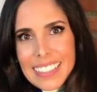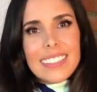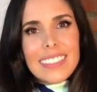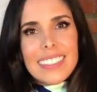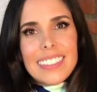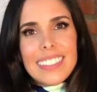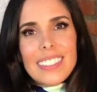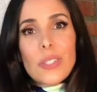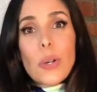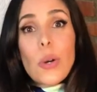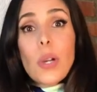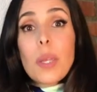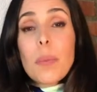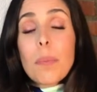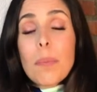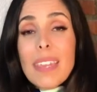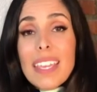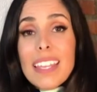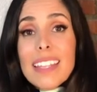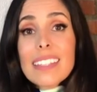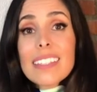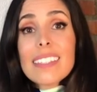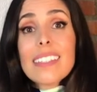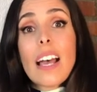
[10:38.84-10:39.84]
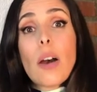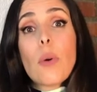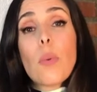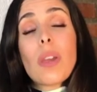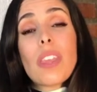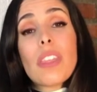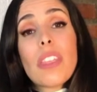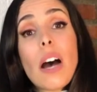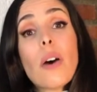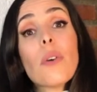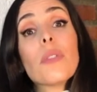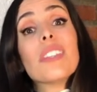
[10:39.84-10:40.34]
So it means that
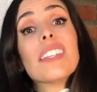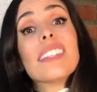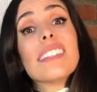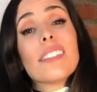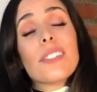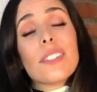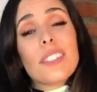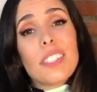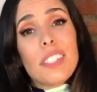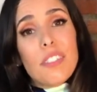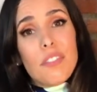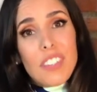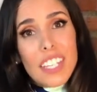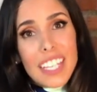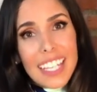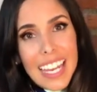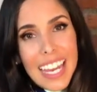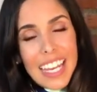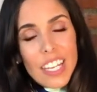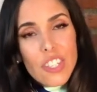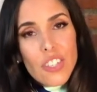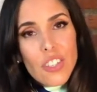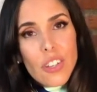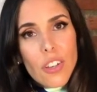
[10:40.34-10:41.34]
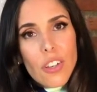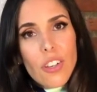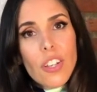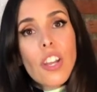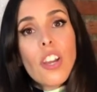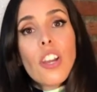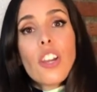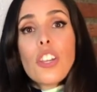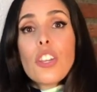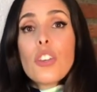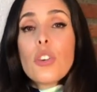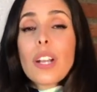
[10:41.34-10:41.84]
without this certification,
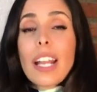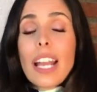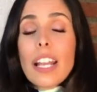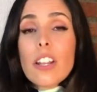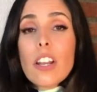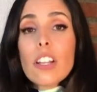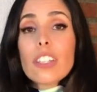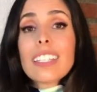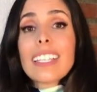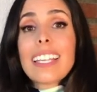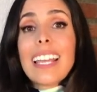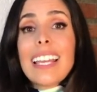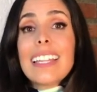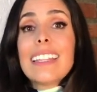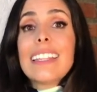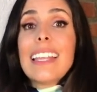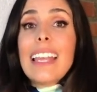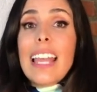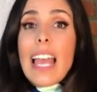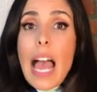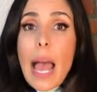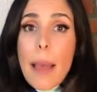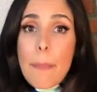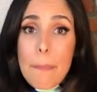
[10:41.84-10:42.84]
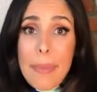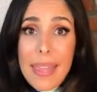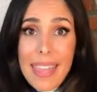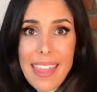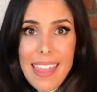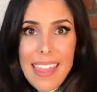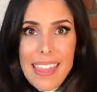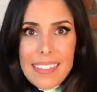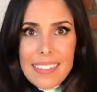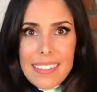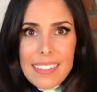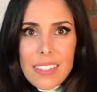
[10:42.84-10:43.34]
you cannot get the
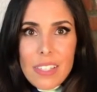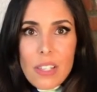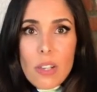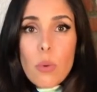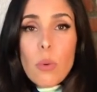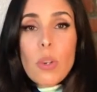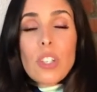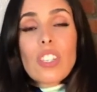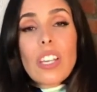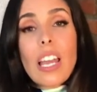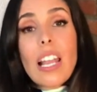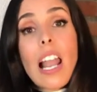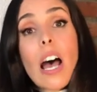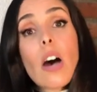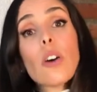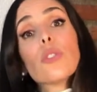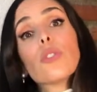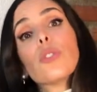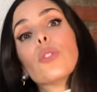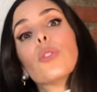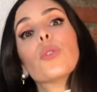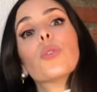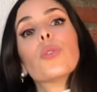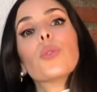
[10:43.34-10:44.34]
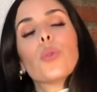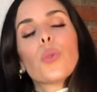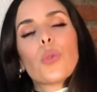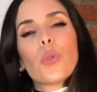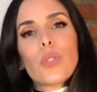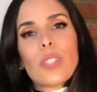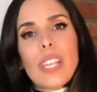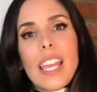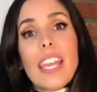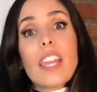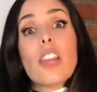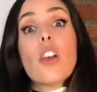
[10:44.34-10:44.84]
APS, which allows you to
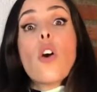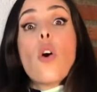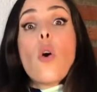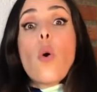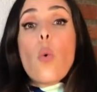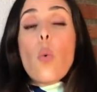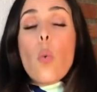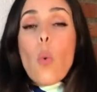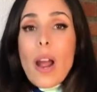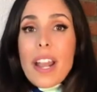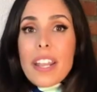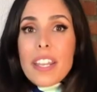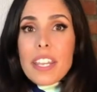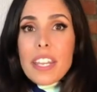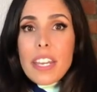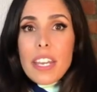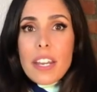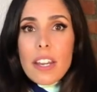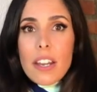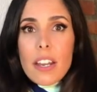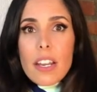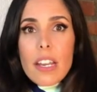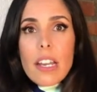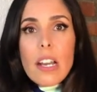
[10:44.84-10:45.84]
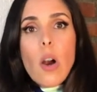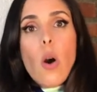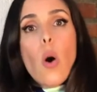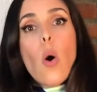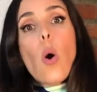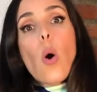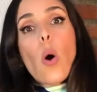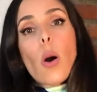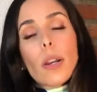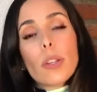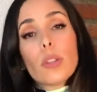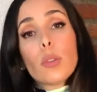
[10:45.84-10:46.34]
stay 1 year
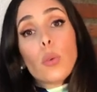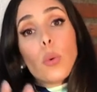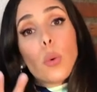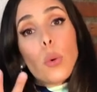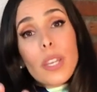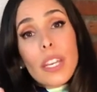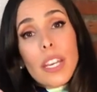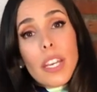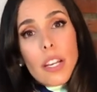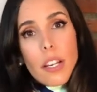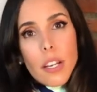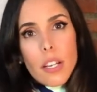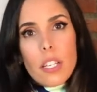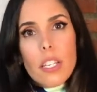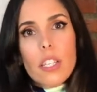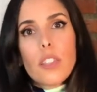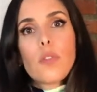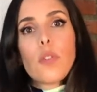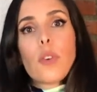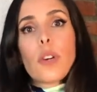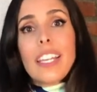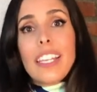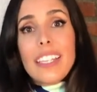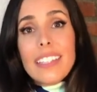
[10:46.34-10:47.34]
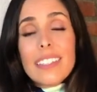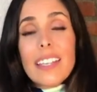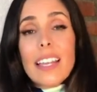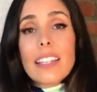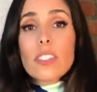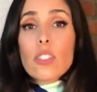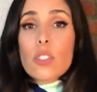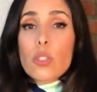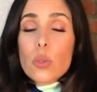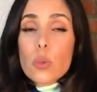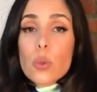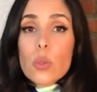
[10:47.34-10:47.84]
or 2 years for Indian
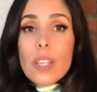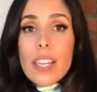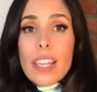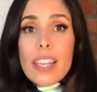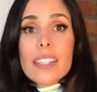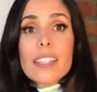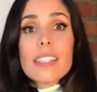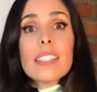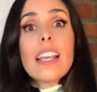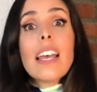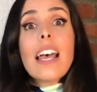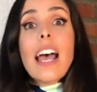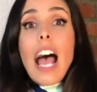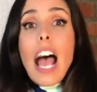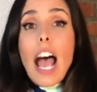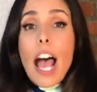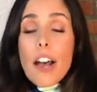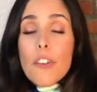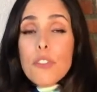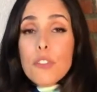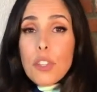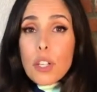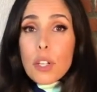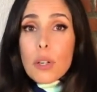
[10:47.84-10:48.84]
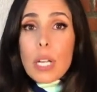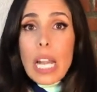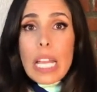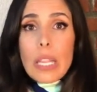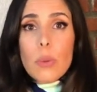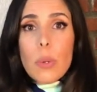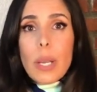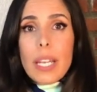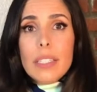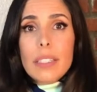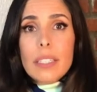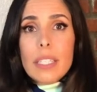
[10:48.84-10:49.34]
students after
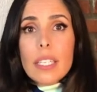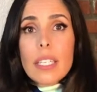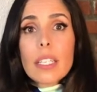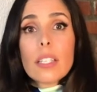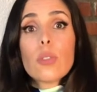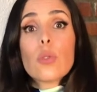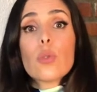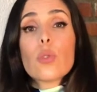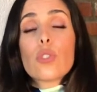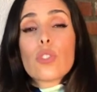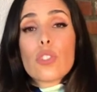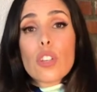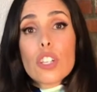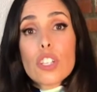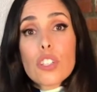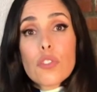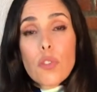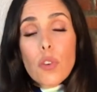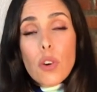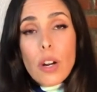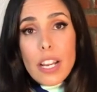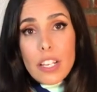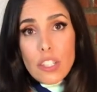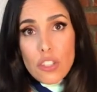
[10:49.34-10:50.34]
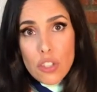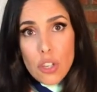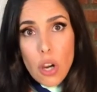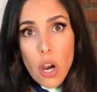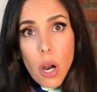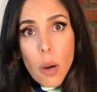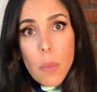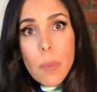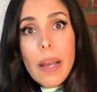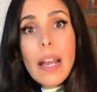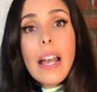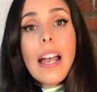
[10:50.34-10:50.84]
graduating to search for a
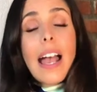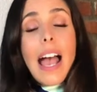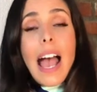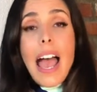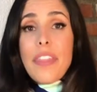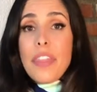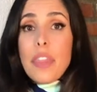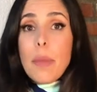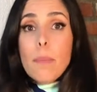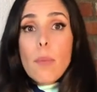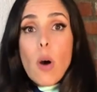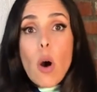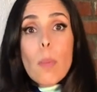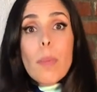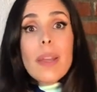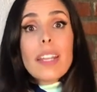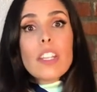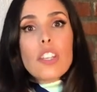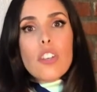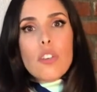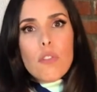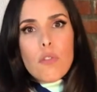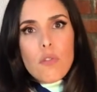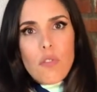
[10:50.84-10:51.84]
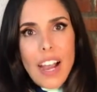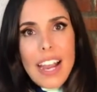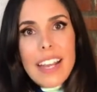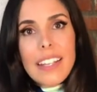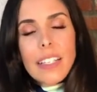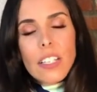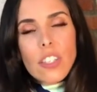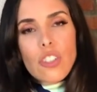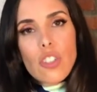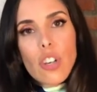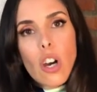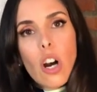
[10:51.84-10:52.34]
job. And the moment you find
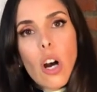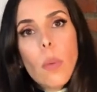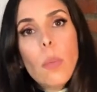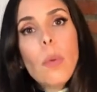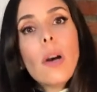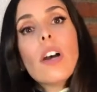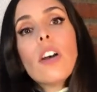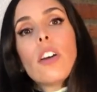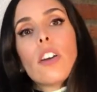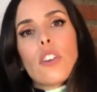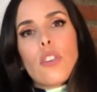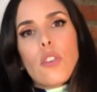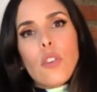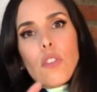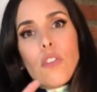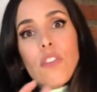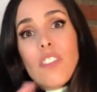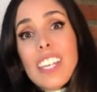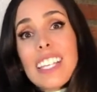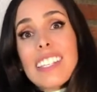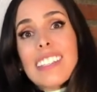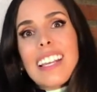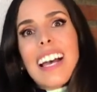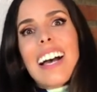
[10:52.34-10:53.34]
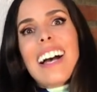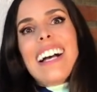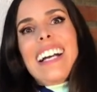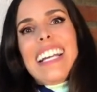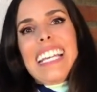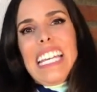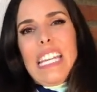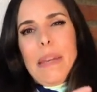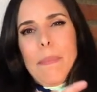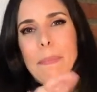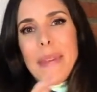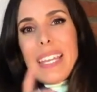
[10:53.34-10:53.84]
a job, your visa
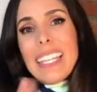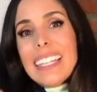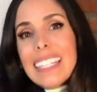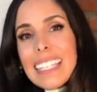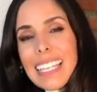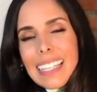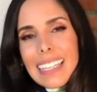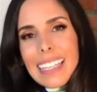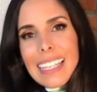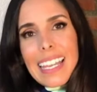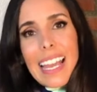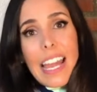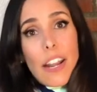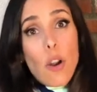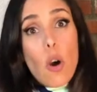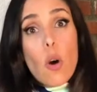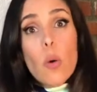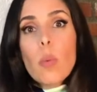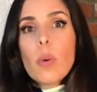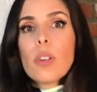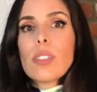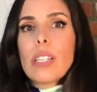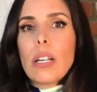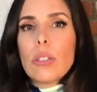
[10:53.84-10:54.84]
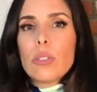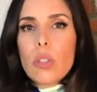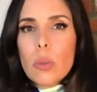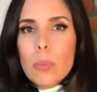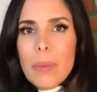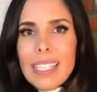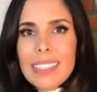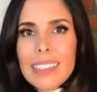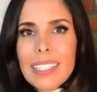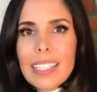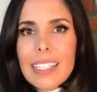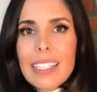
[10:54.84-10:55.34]
immediately and almost
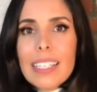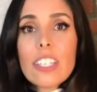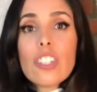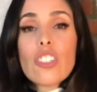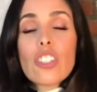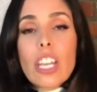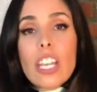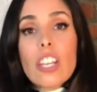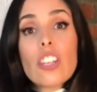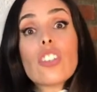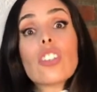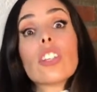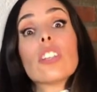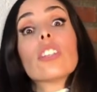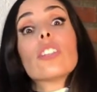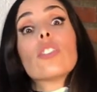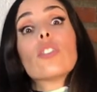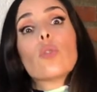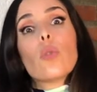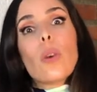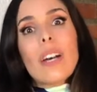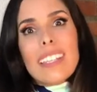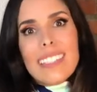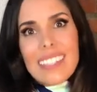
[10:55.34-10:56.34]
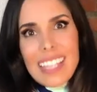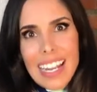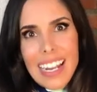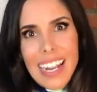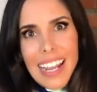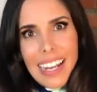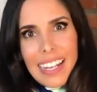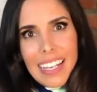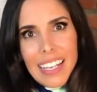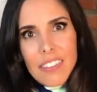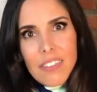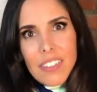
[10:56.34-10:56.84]
automatically changes to a
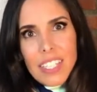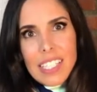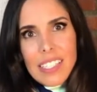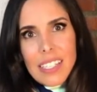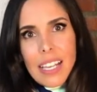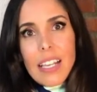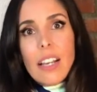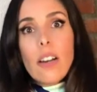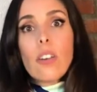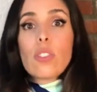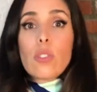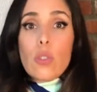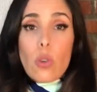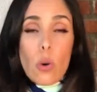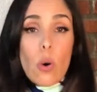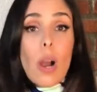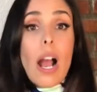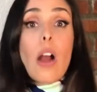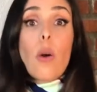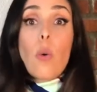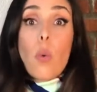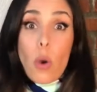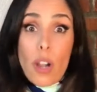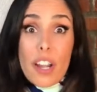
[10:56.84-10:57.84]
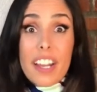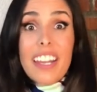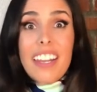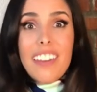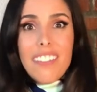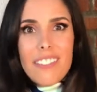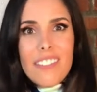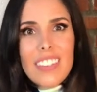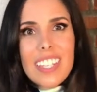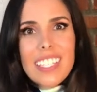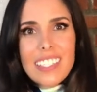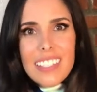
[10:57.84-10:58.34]
salarié visa, so a working
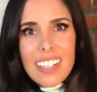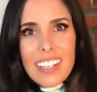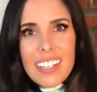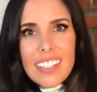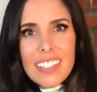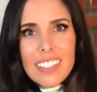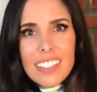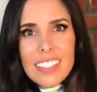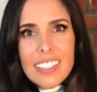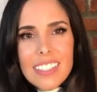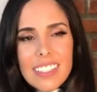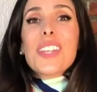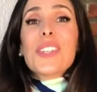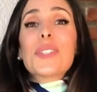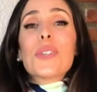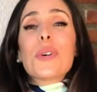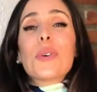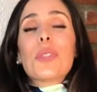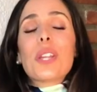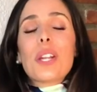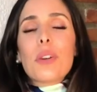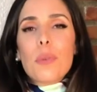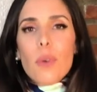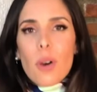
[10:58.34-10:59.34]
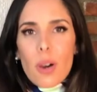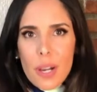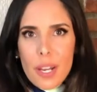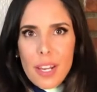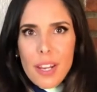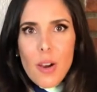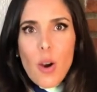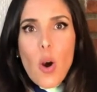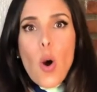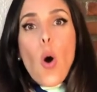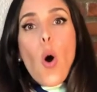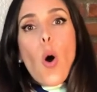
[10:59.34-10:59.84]
visa. So the ROI,
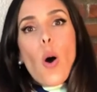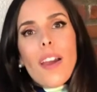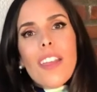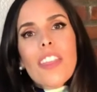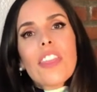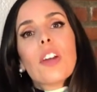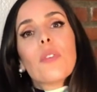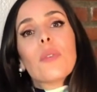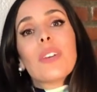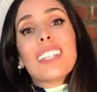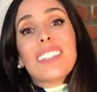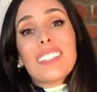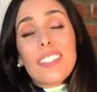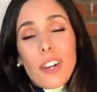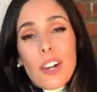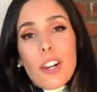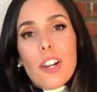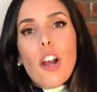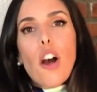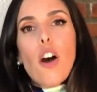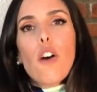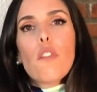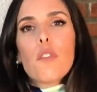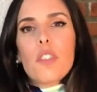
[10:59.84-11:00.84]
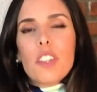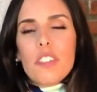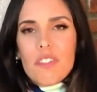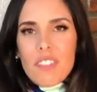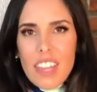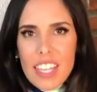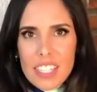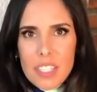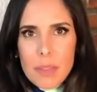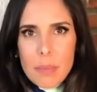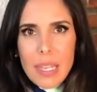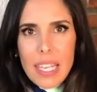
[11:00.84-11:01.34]
or the return of
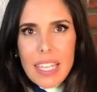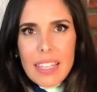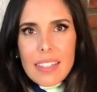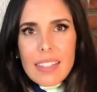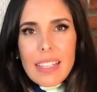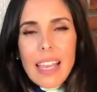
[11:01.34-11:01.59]
investment.